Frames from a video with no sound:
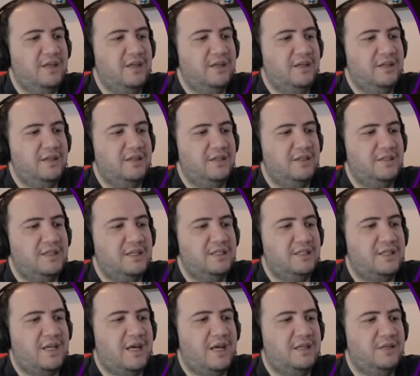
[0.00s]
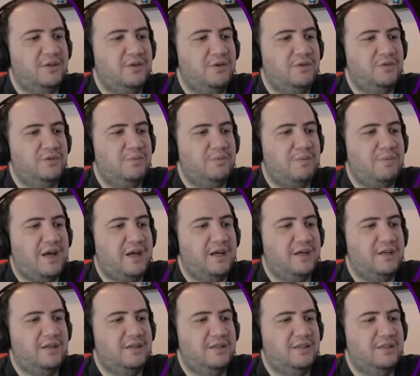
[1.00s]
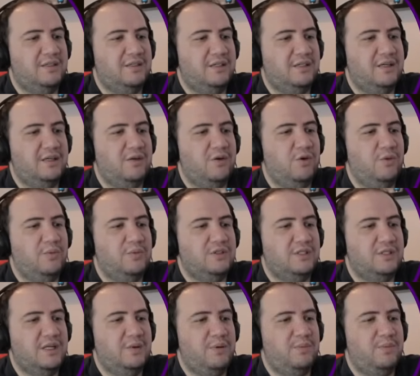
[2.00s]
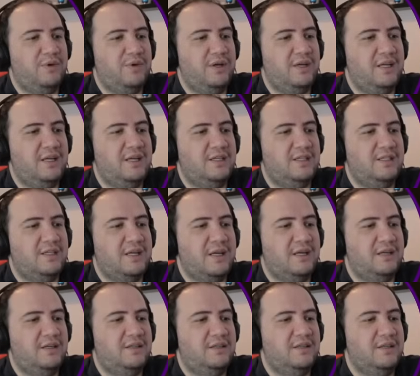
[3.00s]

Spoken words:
because his hand goes back, almost like breaking his hand.